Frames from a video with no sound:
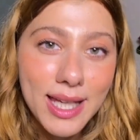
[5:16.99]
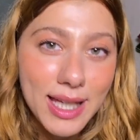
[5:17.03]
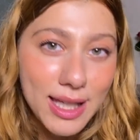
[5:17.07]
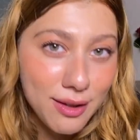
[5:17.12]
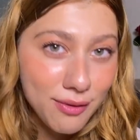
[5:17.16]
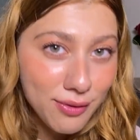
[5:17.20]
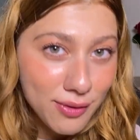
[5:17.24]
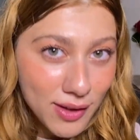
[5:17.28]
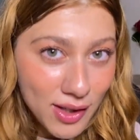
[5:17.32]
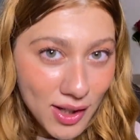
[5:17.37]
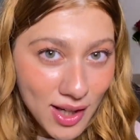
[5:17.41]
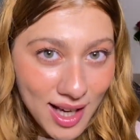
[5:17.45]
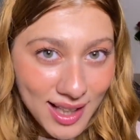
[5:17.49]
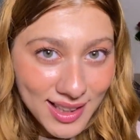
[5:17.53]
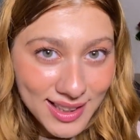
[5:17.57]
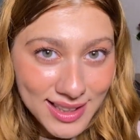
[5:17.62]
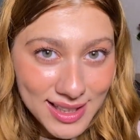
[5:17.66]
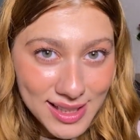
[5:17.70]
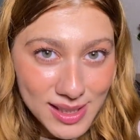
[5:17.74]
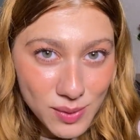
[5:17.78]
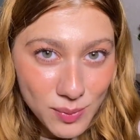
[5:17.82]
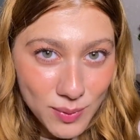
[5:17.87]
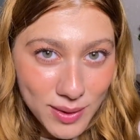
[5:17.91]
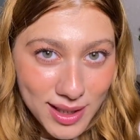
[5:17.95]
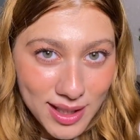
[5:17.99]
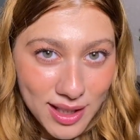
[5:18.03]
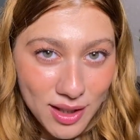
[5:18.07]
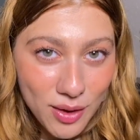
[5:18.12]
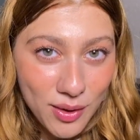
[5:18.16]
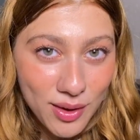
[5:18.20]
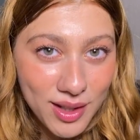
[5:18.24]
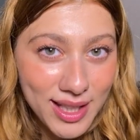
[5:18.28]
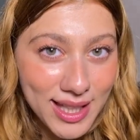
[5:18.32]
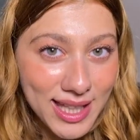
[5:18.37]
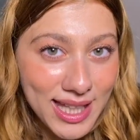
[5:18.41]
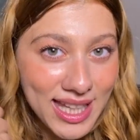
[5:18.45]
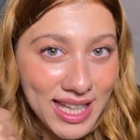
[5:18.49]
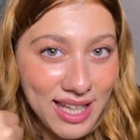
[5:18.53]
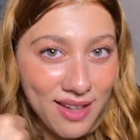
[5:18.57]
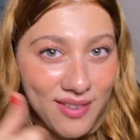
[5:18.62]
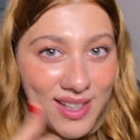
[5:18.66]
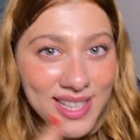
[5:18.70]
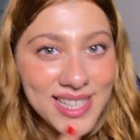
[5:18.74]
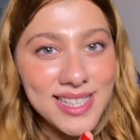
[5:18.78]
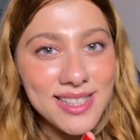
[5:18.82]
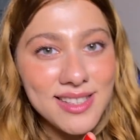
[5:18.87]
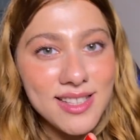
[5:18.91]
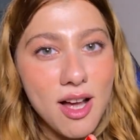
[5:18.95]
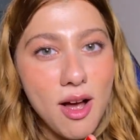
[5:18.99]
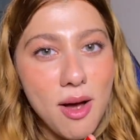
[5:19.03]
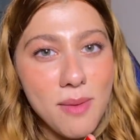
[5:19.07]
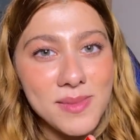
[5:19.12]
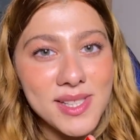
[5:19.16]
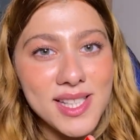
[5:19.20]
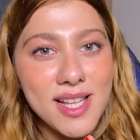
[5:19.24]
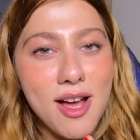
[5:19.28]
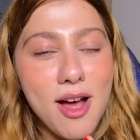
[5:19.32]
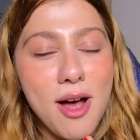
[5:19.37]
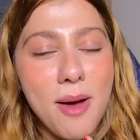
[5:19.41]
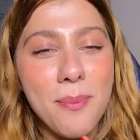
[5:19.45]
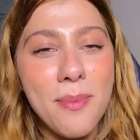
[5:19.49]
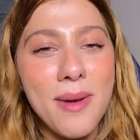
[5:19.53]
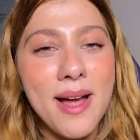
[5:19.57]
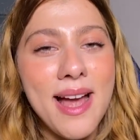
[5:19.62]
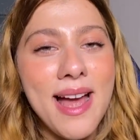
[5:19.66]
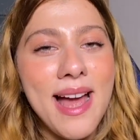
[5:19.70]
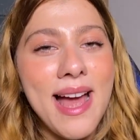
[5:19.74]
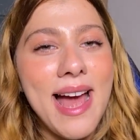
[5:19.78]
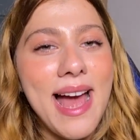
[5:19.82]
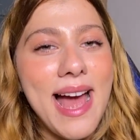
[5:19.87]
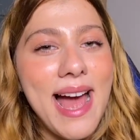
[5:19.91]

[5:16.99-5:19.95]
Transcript: If you like this video, give it a thumbs up,